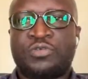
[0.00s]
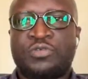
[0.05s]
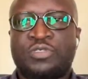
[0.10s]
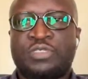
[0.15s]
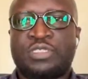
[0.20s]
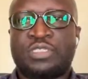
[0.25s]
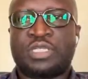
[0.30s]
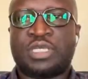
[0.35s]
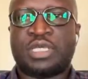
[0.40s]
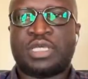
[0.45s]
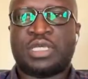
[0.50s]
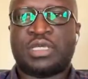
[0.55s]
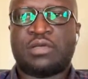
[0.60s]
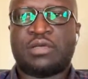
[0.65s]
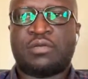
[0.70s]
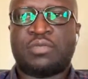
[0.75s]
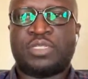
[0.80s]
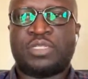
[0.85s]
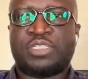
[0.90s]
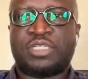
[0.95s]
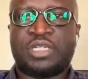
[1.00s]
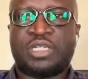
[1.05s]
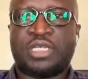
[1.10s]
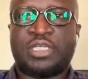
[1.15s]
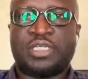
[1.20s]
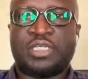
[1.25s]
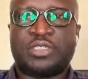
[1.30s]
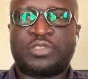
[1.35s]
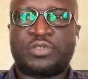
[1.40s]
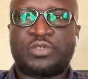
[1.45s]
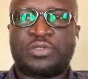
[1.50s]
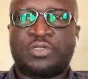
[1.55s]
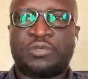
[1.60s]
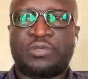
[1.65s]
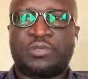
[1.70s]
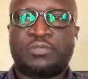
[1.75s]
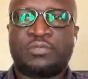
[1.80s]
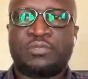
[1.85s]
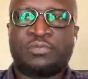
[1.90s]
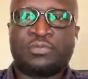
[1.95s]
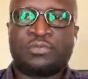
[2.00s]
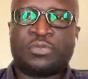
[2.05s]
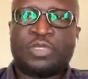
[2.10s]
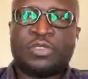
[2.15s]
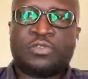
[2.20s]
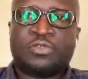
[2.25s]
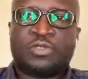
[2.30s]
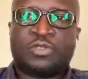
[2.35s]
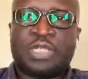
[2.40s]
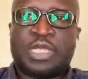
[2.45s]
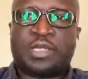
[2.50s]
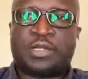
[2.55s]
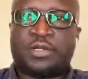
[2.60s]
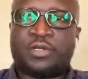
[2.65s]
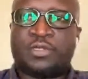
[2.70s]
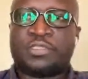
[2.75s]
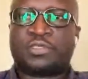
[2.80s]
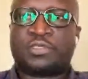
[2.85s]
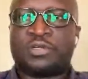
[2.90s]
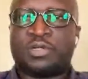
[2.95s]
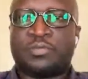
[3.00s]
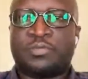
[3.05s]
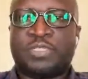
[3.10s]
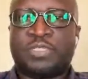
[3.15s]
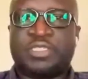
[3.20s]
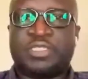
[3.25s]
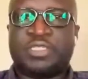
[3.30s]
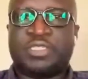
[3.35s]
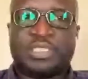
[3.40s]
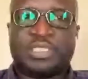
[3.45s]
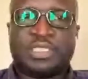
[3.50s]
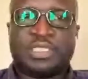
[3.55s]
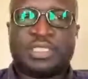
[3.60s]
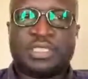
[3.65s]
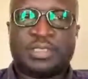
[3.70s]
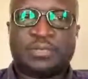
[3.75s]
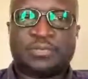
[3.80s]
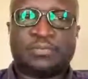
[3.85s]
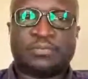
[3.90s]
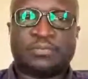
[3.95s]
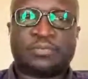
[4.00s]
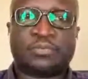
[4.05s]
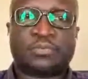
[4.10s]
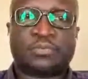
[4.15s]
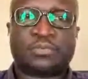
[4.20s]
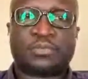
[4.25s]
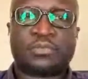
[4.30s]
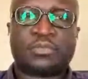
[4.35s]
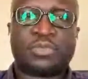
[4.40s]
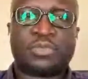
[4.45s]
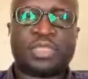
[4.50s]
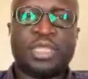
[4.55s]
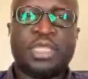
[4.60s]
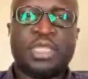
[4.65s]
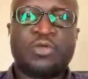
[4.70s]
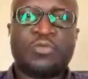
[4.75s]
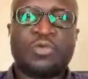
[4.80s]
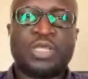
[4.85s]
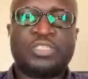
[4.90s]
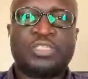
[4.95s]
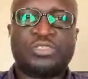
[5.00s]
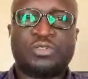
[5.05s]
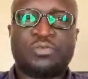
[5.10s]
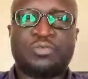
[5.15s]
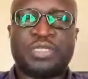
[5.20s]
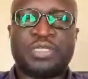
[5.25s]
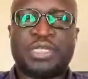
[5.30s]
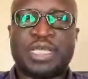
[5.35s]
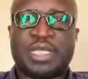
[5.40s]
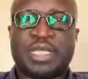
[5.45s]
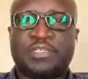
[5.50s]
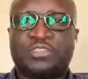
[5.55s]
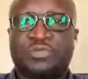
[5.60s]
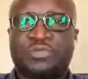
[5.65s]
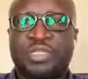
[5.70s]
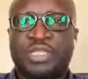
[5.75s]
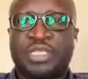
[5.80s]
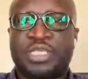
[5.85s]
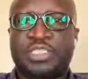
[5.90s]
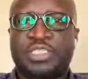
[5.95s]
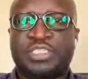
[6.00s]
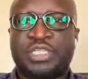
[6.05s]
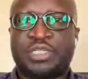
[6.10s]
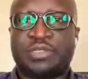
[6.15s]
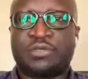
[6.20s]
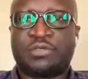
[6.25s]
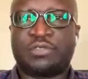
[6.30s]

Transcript: use our machine learning tool to diagnose crop diseases and what should be done to manage and